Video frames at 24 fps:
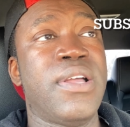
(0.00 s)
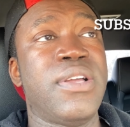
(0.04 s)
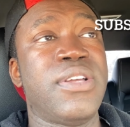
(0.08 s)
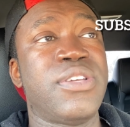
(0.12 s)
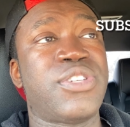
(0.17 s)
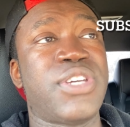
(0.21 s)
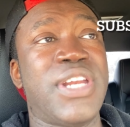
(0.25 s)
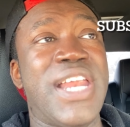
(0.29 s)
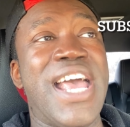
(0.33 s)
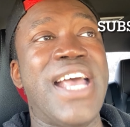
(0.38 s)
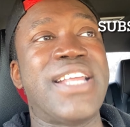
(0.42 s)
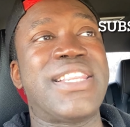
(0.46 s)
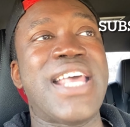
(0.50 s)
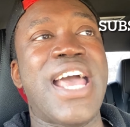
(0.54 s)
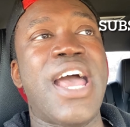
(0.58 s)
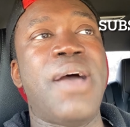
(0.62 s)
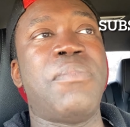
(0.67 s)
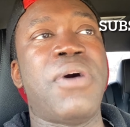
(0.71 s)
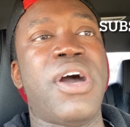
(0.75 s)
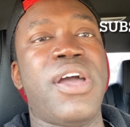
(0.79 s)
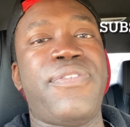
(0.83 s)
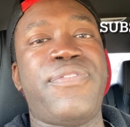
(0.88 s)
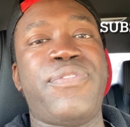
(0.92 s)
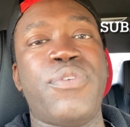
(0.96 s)
So they're, they're
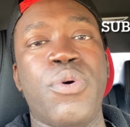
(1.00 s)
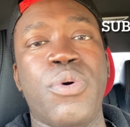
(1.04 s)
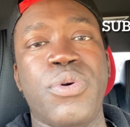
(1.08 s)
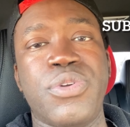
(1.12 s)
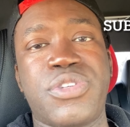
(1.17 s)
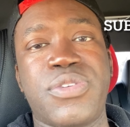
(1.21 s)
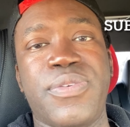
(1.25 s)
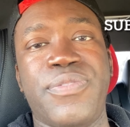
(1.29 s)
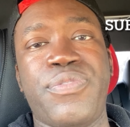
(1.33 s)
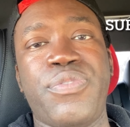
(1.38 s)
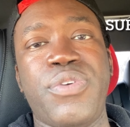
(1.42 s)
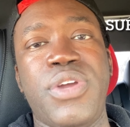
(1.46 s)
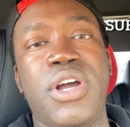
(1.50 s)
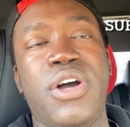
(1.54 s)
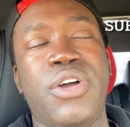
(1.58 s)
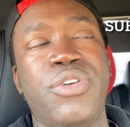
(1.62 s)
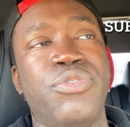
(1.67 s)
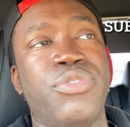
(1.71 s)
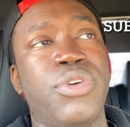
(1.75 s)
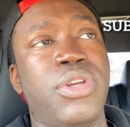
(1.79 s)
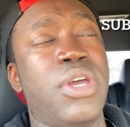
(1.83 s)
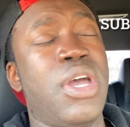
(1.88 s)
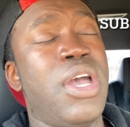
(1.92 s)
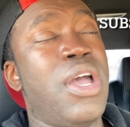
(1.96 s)
my thoughts on
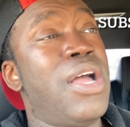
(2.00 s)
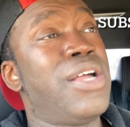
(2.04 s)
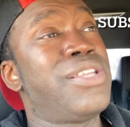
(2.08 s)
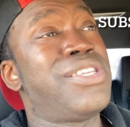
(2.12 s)
300.